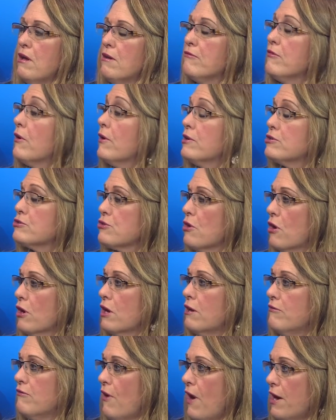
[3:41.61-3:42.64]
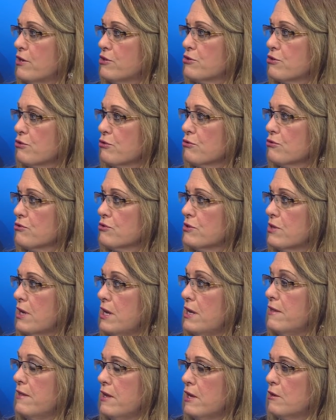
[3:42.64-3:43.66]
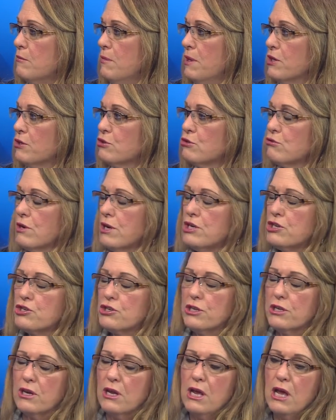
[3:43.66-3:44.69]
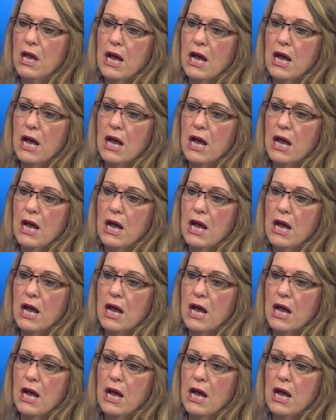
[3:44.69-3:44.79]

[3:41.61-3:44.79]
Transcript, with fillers: very strong advisors in the administration.